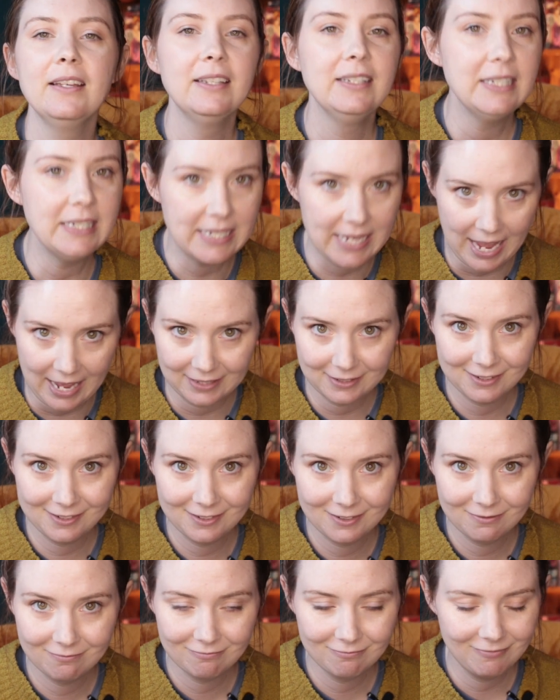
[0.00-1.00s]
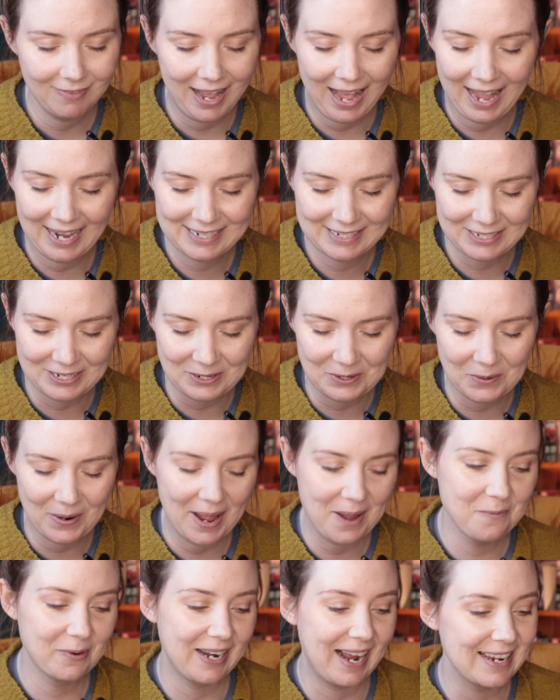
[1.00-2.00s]
Yes, I do.
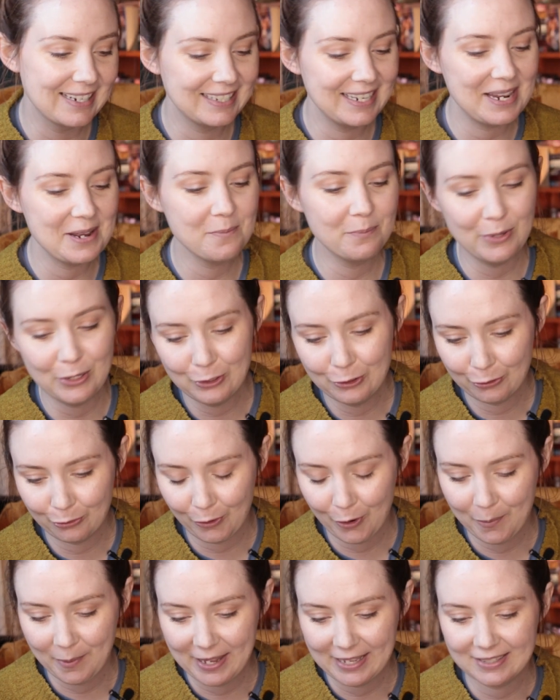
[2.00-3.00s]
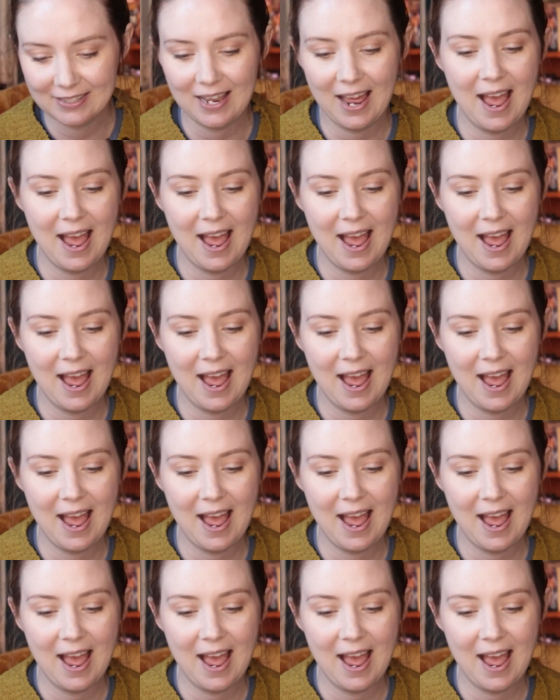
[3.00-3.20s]
And when I say abuse romance,